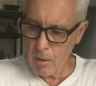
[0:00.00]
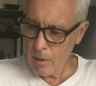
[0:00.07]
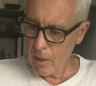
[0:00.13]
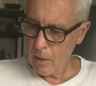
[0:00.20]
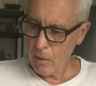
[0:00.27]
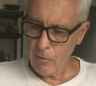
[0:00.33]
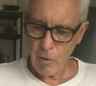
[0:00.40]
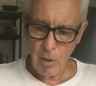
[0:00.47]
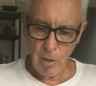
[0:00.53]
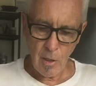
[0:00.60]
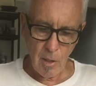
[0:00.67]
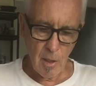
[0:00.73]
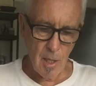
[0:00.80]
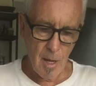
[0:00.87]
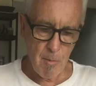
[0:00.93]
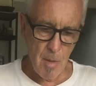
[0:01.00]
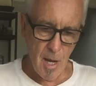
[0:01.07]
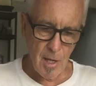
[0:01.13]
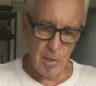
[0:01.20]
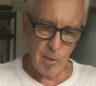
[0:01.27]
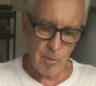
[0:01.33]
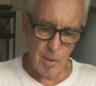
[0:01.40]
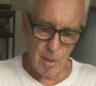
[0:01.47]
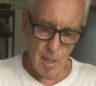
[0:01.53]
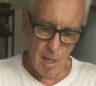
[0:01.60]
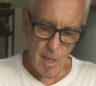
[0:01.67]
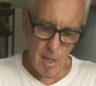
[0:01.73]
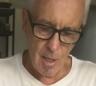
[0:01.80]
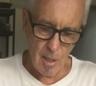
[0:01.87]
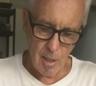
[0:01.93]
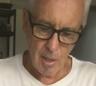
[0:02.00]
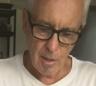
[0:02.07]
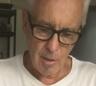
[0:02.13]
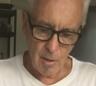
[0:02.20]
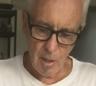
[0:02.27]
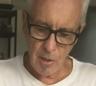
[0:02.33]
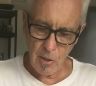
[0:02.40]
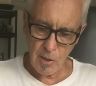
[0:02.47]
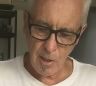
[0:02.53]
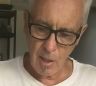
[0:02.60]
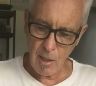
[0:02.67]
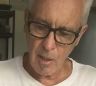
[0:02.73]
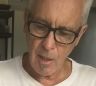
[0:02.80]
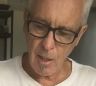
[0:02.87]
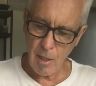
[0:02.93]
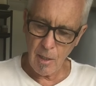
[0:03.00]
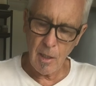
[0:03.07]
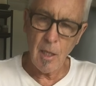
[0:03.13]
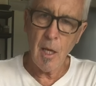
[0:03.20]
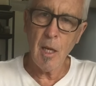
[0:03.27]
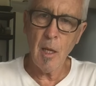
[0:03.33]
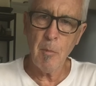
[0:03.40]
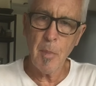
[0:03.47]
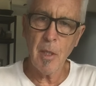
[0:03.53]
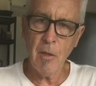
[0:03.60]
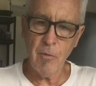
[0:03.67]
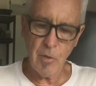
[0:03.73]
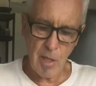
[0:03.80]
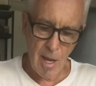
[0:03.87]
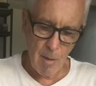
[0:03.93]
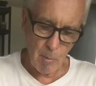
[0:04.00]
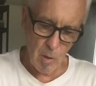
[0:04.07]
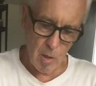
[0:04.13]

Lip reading: Then you've got your clay master in there, and I just get a bit of damp